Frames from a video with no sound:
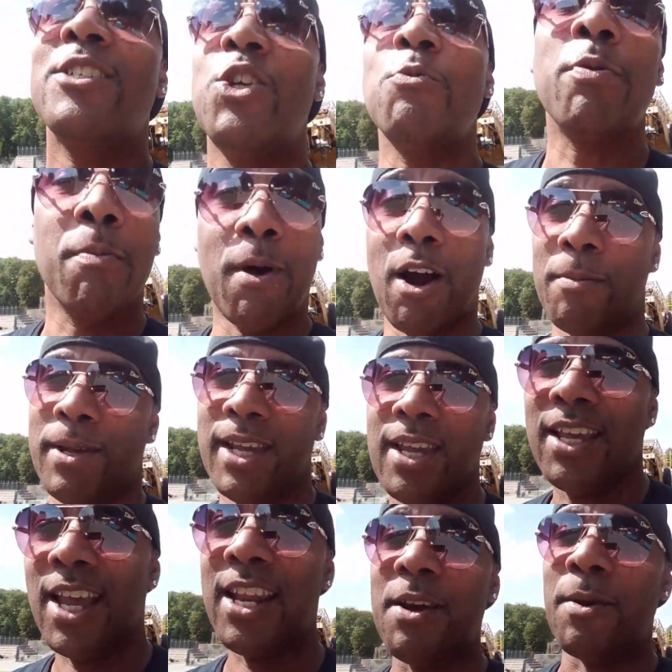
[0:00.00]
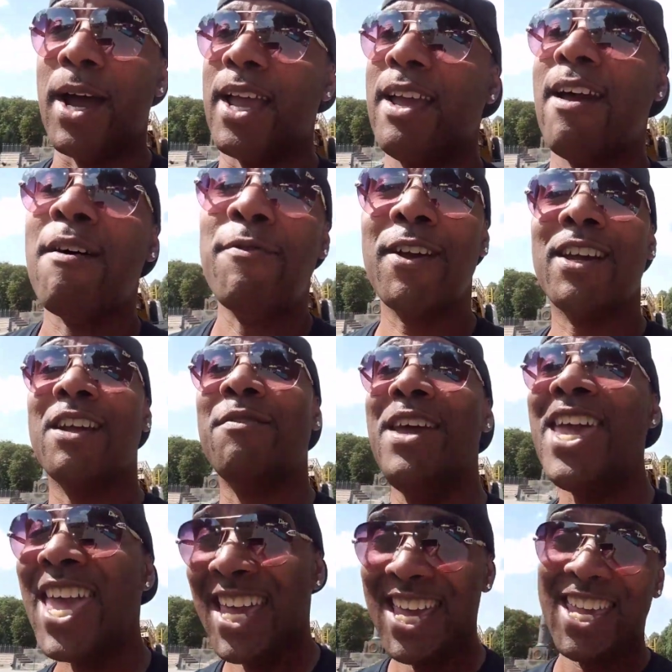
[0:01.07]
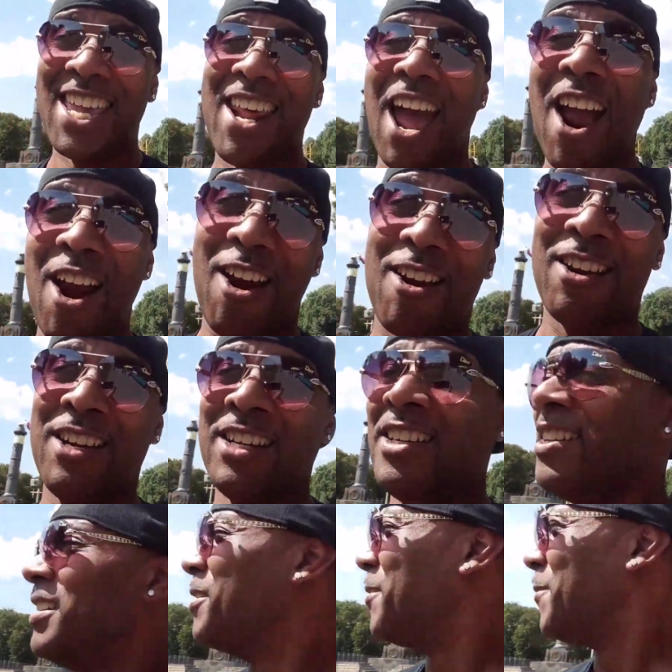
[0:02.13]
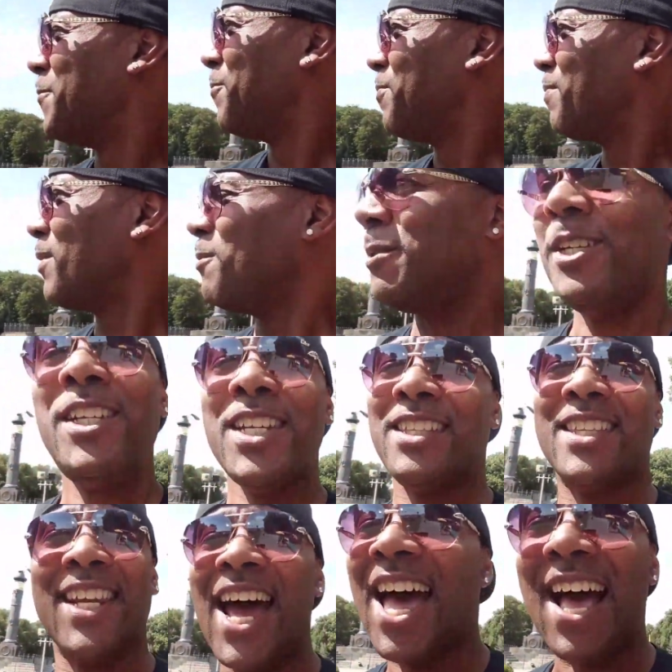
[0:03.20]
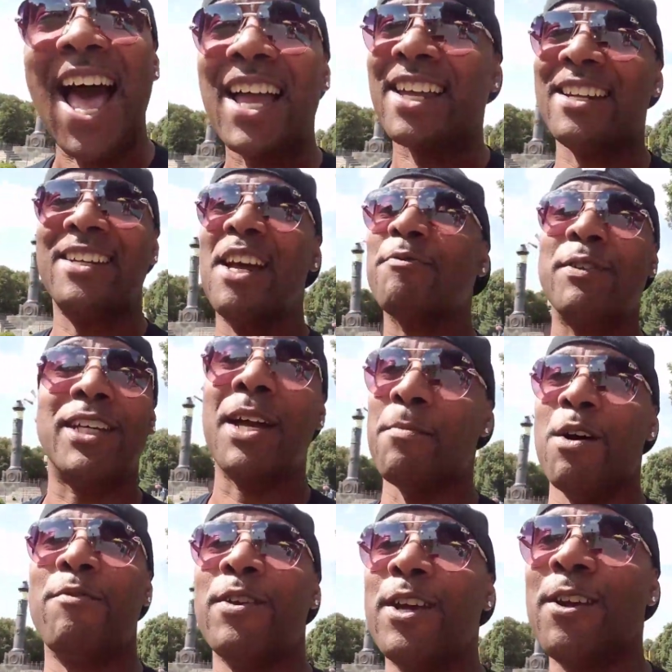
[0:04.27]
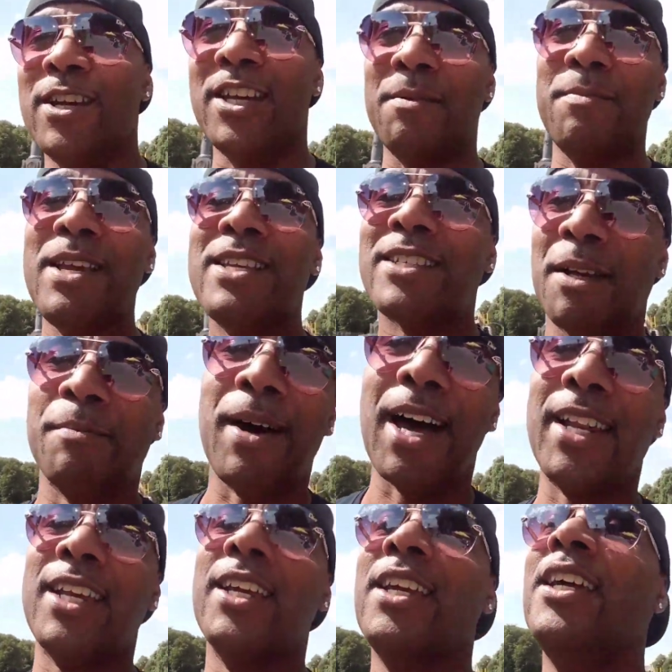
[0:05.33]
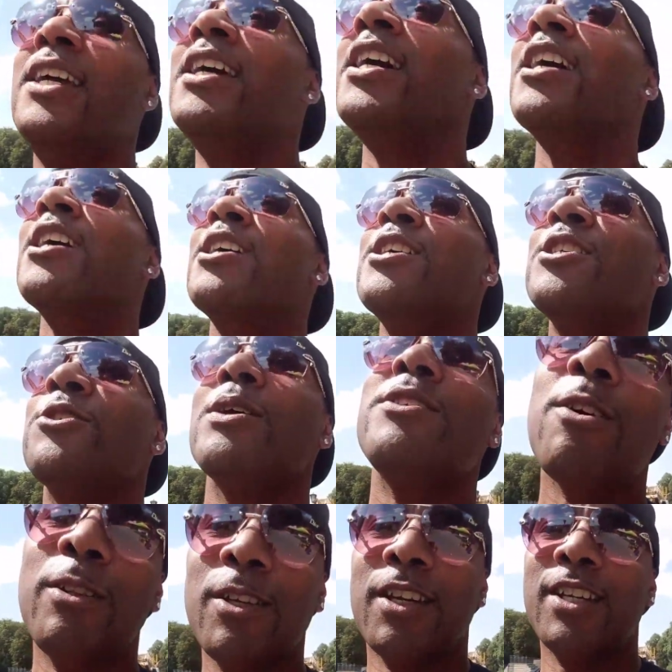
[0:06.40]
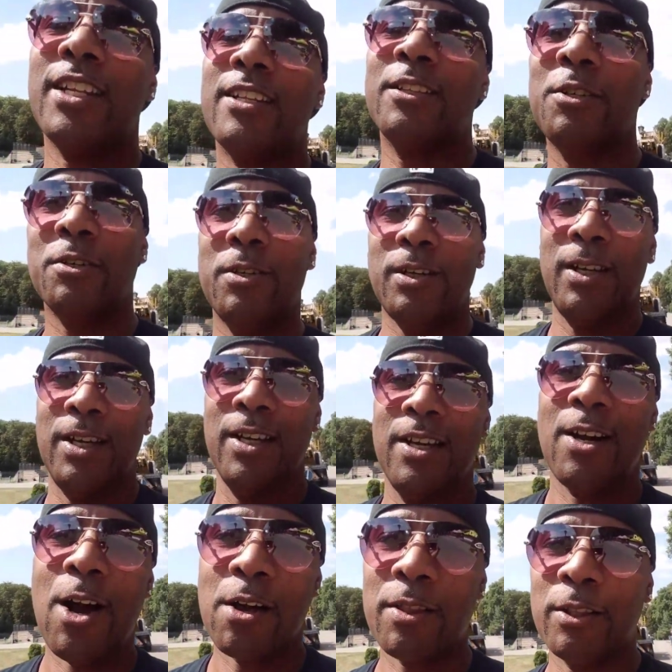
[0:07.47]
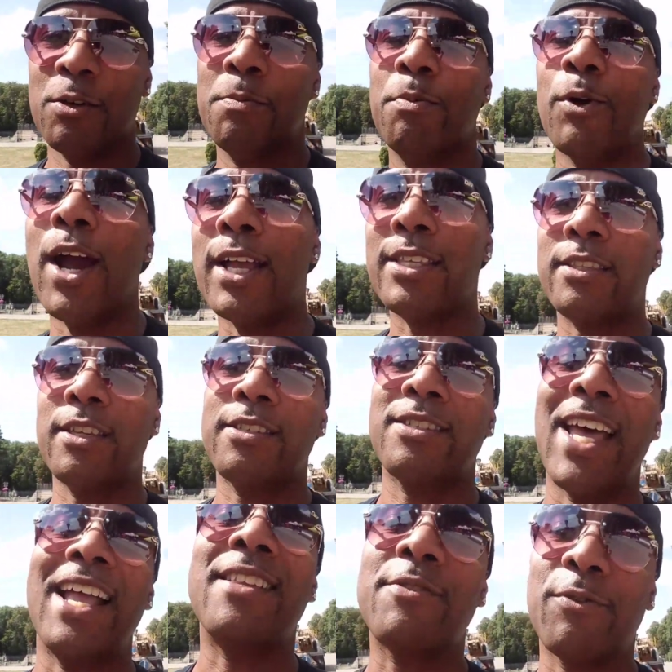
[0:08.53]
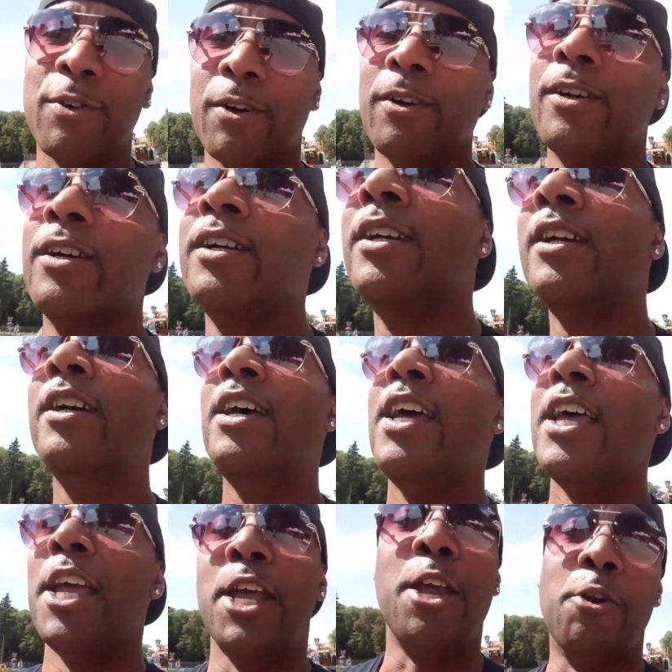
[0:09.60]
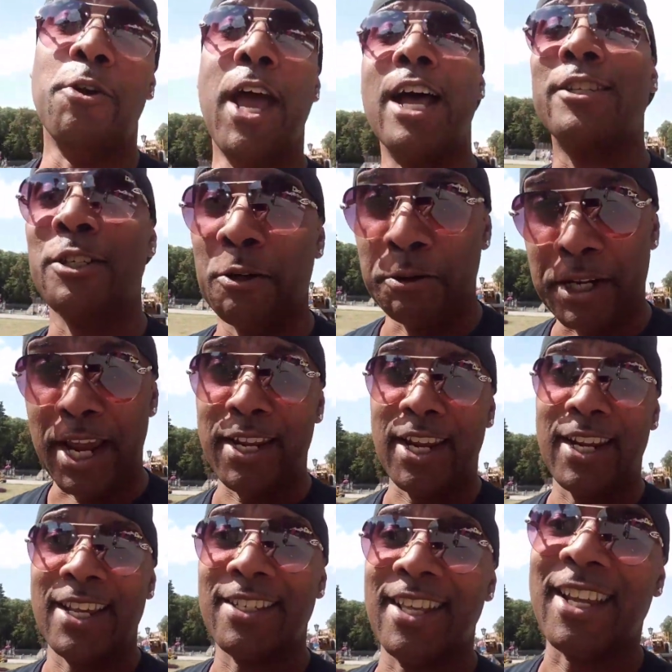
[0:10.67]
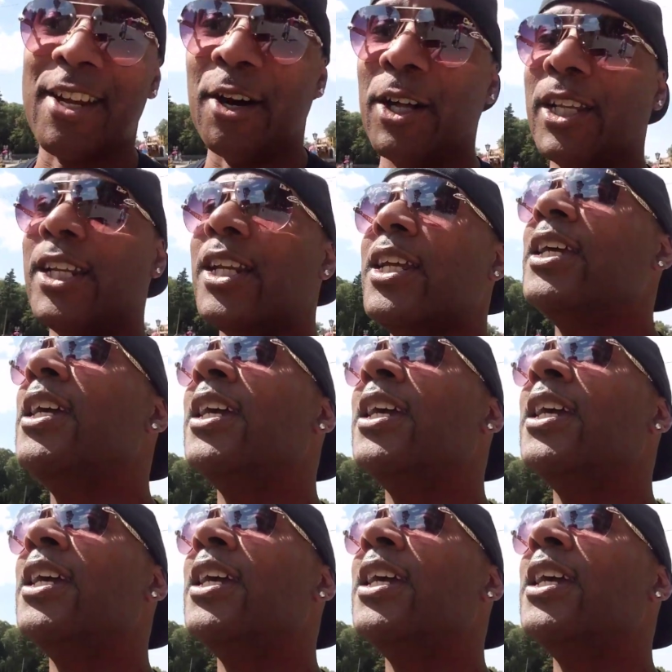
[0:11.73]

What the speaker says: Super Barbie. Anyway, I figured if he can get her, well, shit, then I can definitely come over here and get me somebody. So I started looking at all the little sites for international dating, as they call it.